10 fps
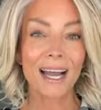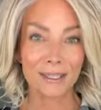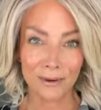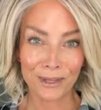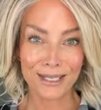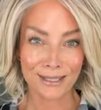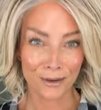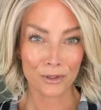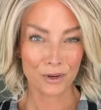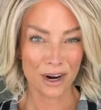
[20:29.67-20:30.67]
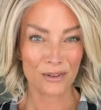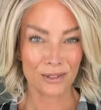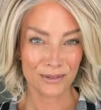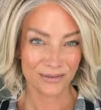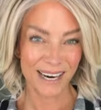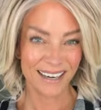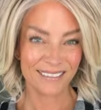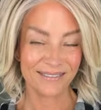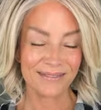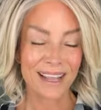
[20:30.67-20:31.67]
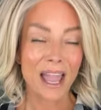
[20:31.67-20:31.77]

I know that sounds gross, right?